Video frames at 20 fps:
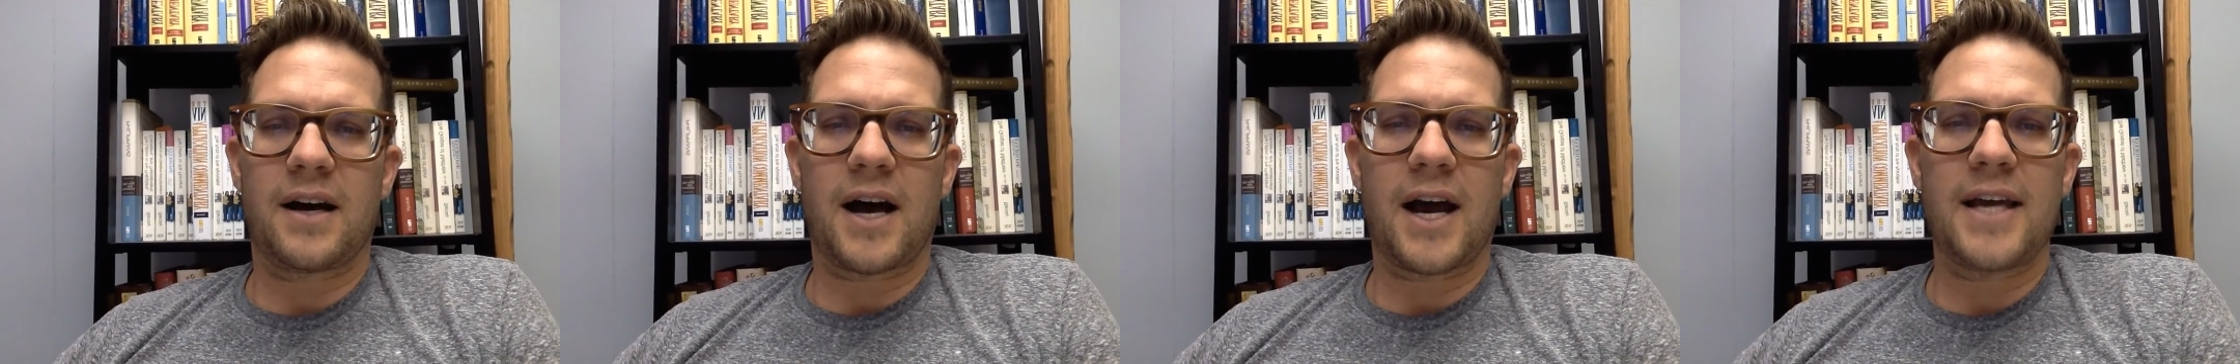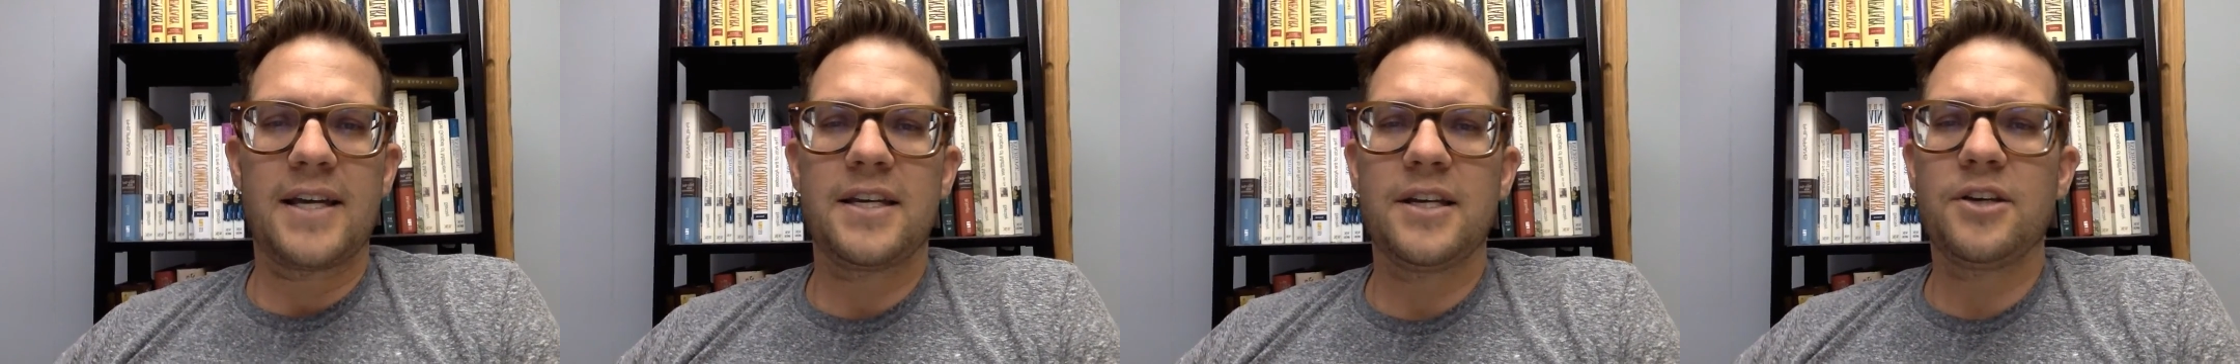
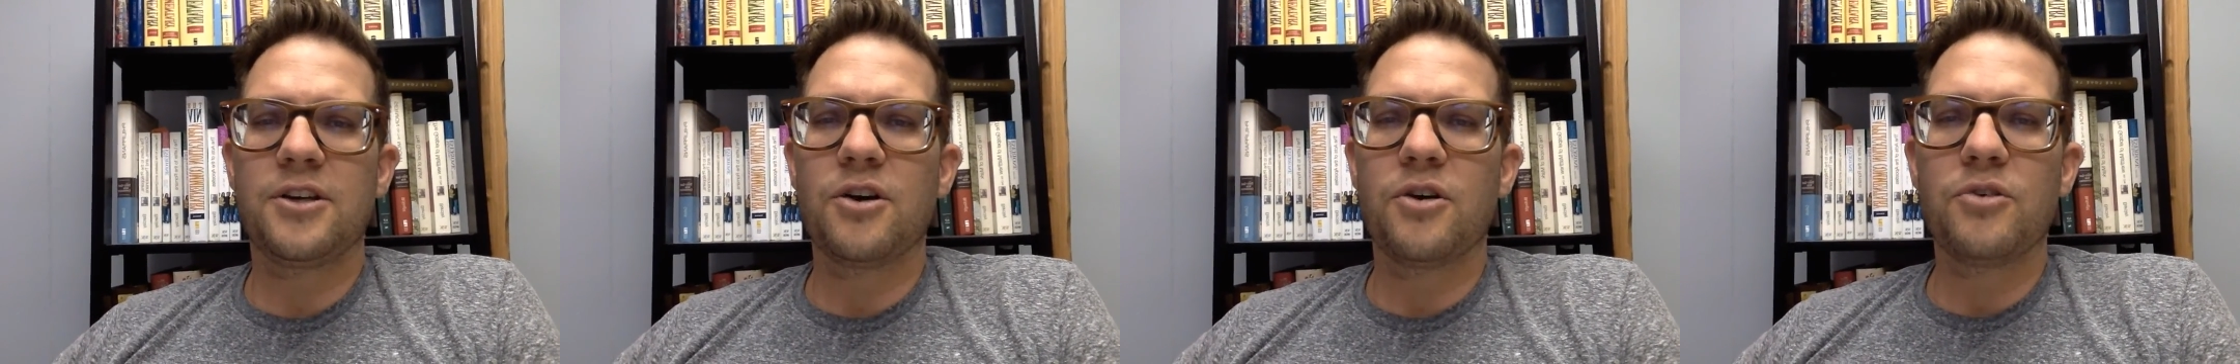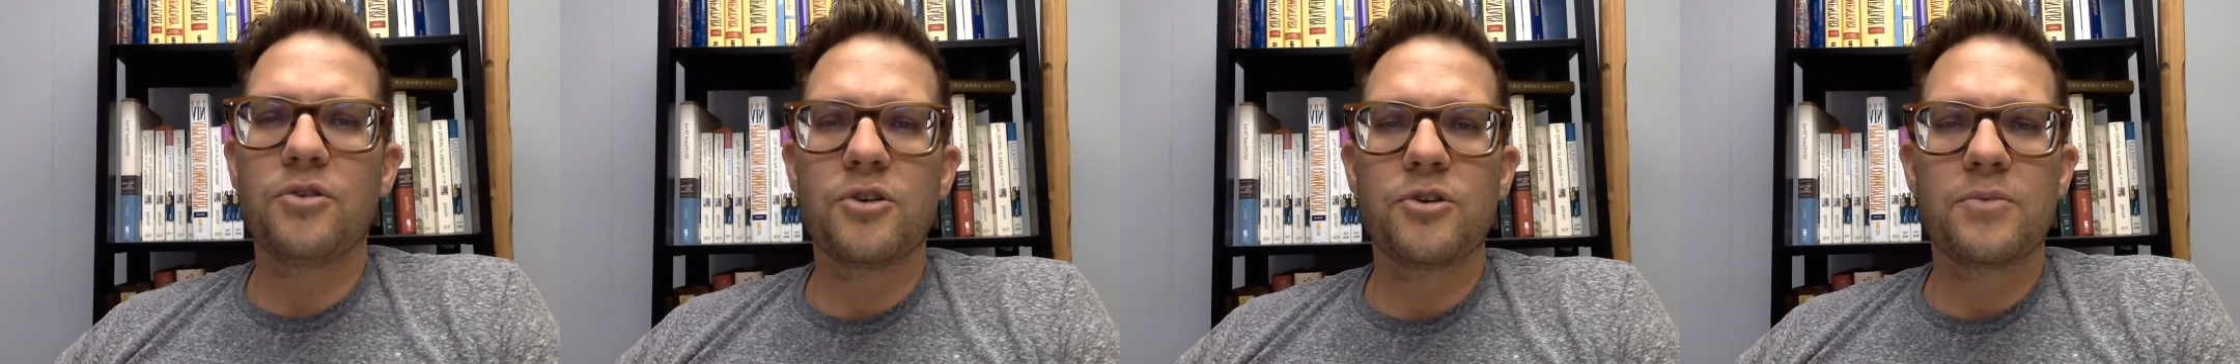Hike and
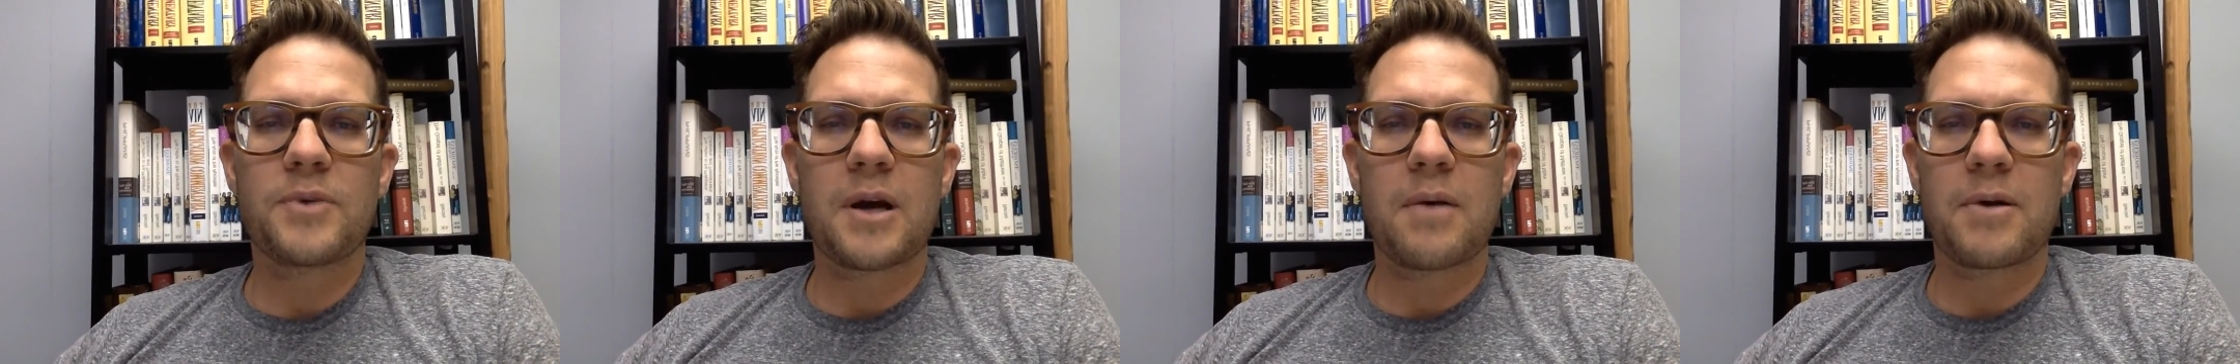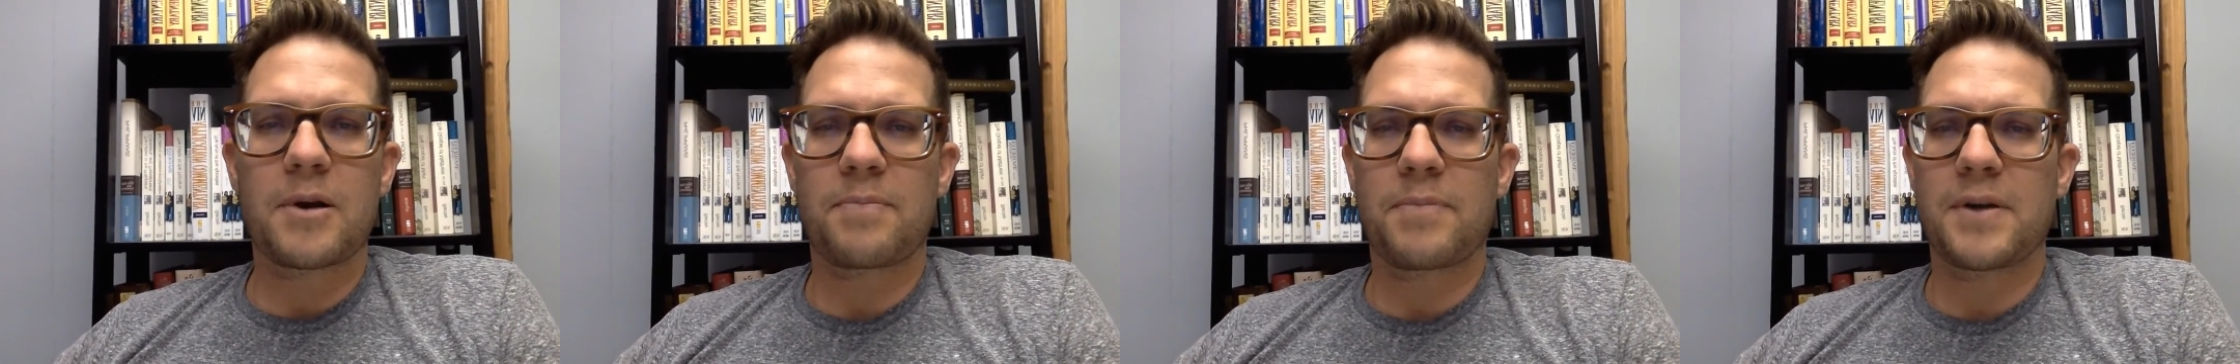Go group
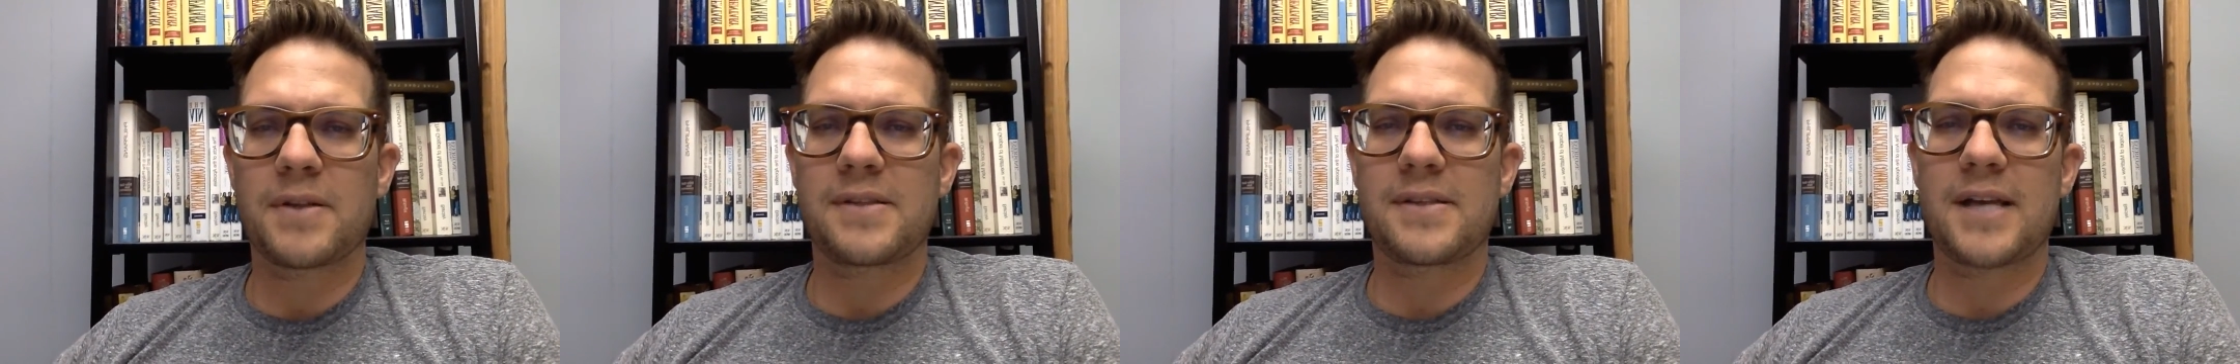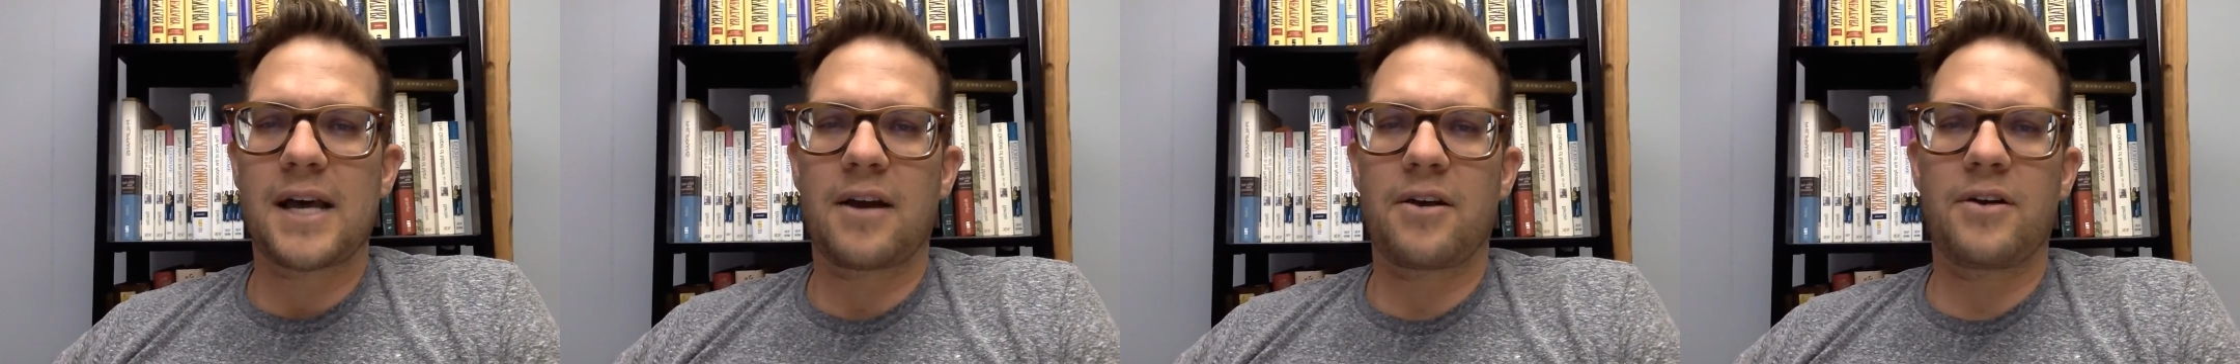coming up on
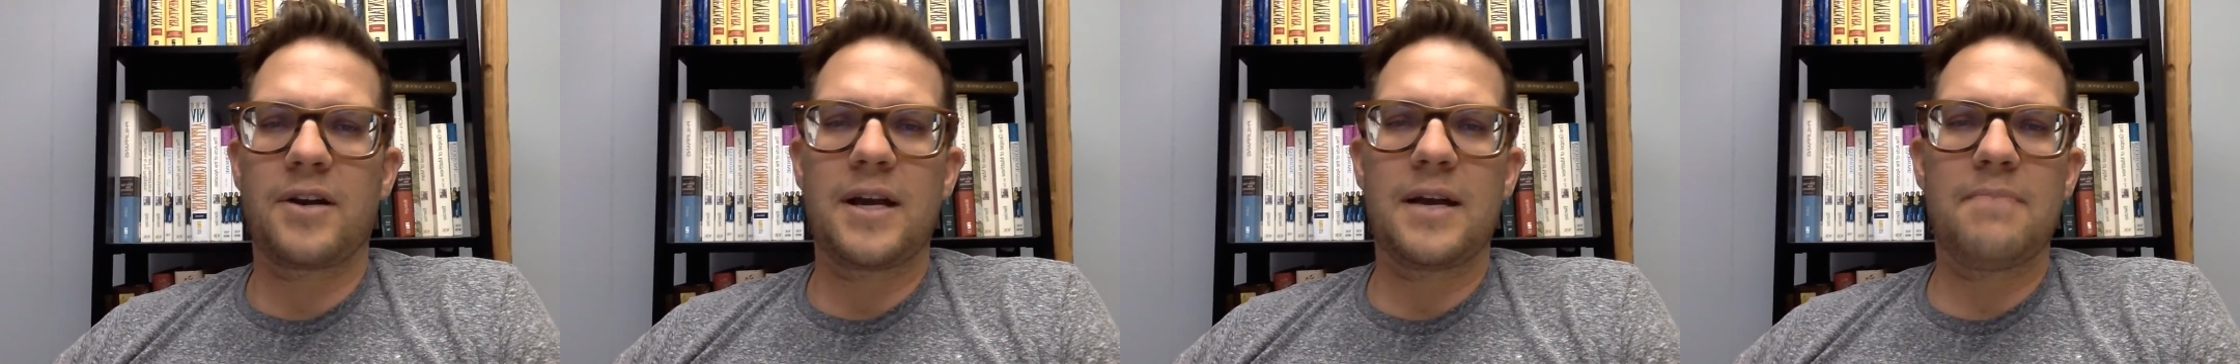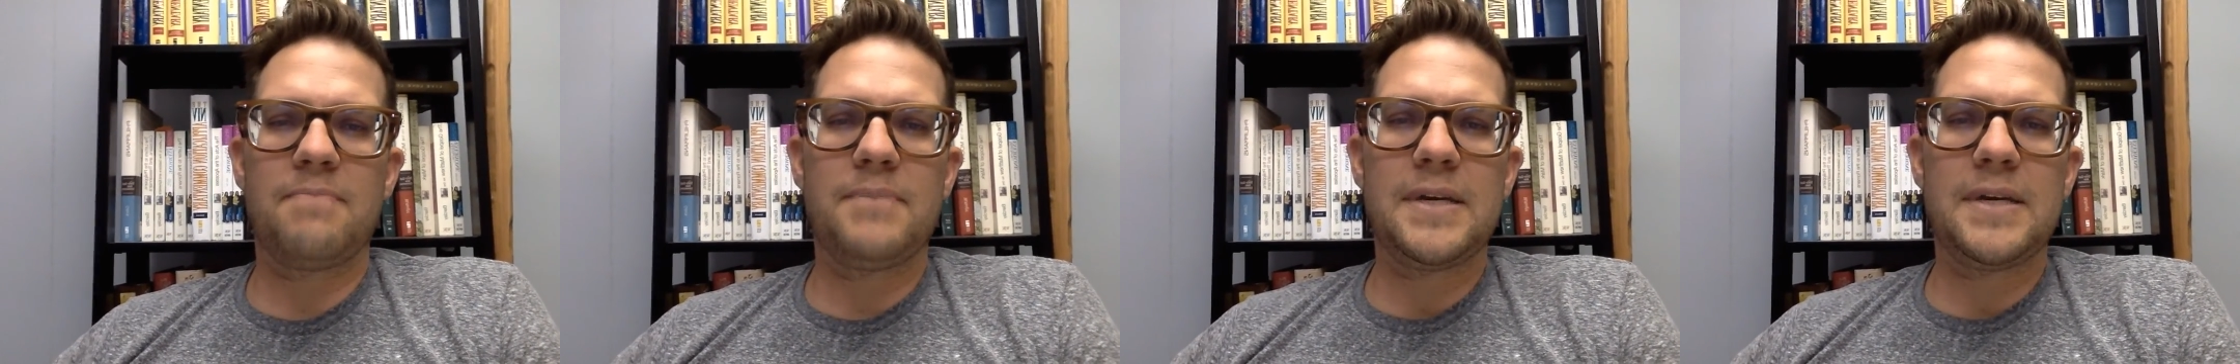Saturday.